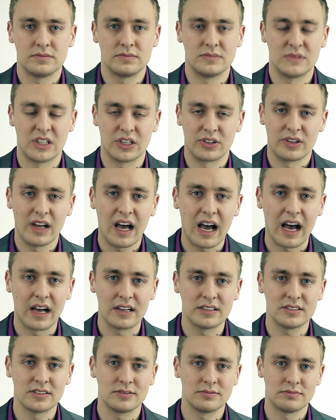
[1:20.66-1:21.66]
they're
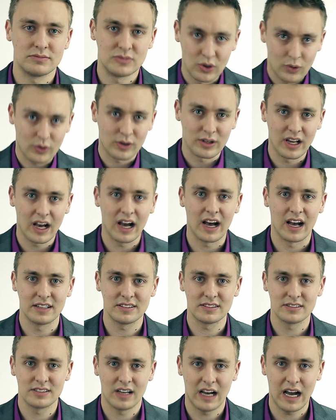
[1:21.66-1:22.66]
not. You're not.
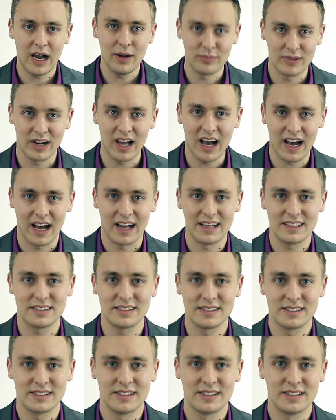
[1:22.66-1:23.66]
I'm not
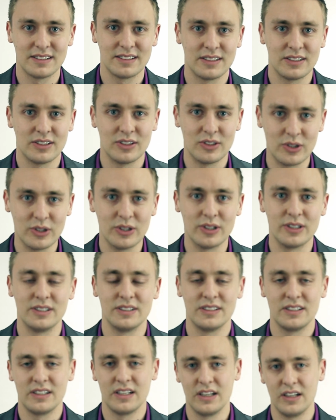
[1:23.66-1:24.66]

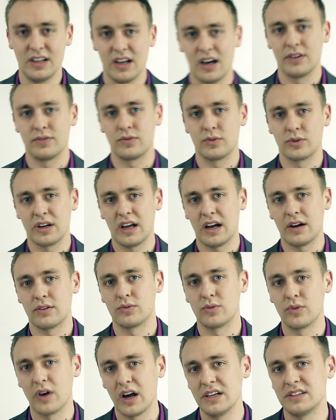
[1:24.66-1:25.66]
good enough. We're
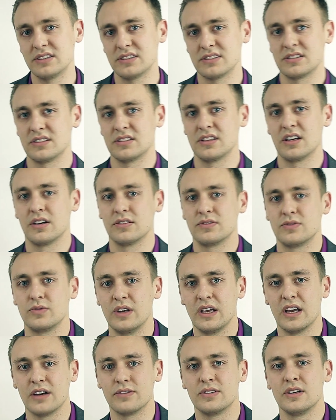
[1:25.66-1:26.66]
not righteous enough.
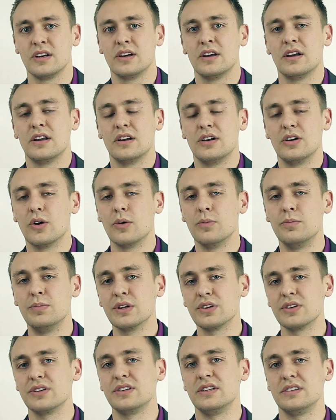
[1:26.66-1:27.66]
We have no
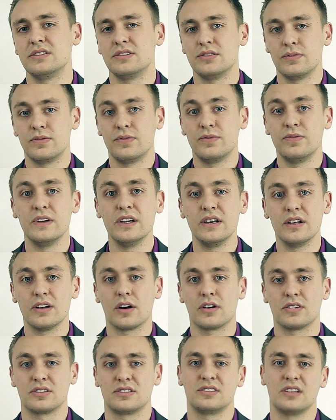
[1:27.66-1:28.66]
ability to feed
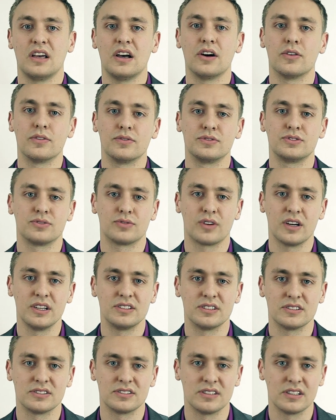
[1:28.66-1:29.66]
ourselves
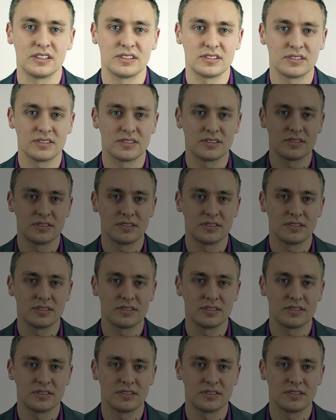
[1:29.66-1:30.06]
righteousness.